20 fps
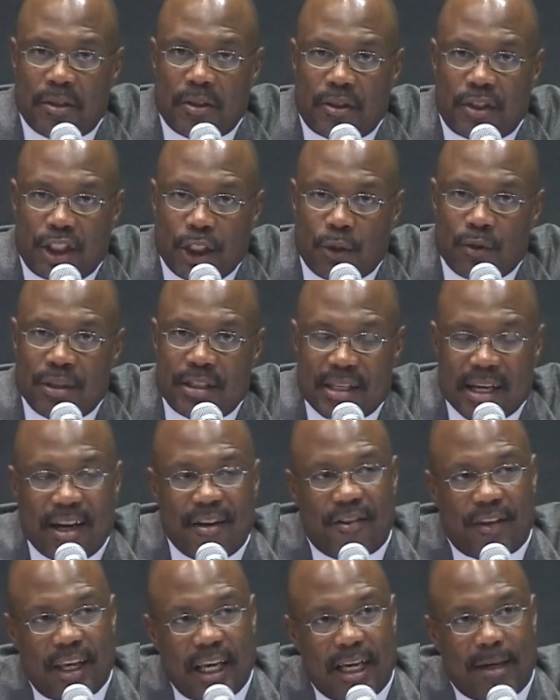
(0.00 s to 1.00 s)
children's
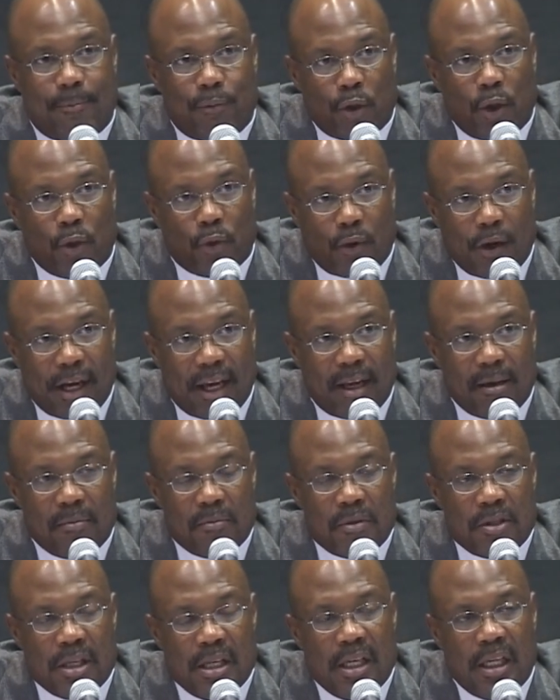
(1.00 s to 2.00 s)
health care
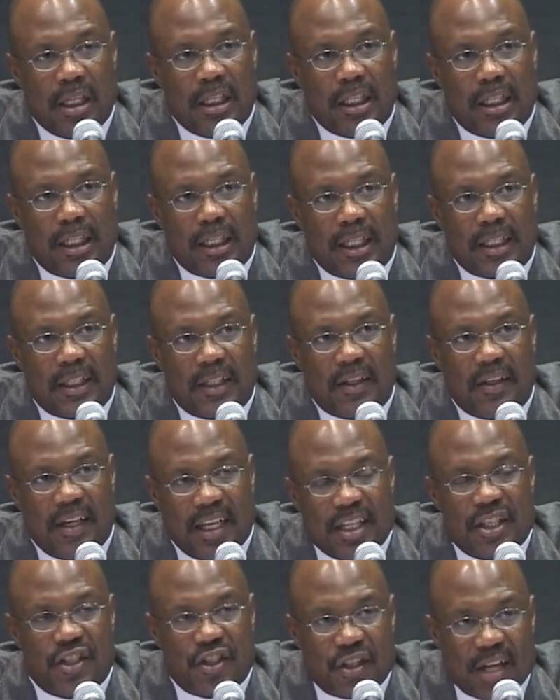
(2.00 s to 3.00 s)
programs,
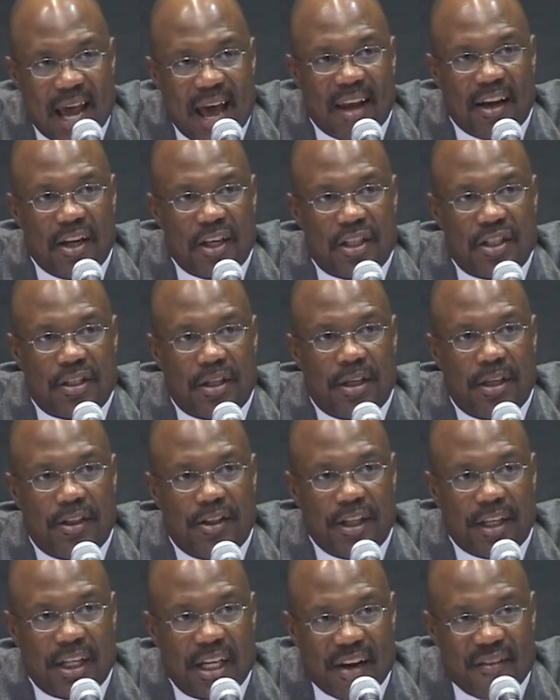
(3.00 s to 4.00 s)
Let's challenge
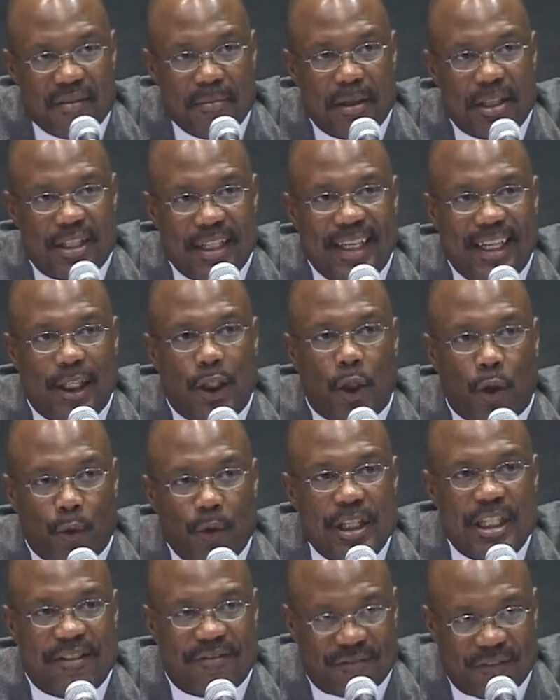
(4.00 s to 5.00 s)
the government to
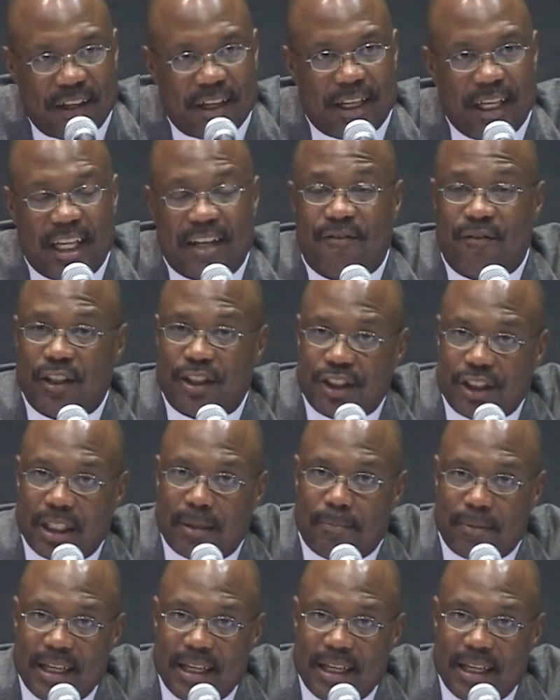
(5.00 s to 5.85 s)
increase funding for CHIP.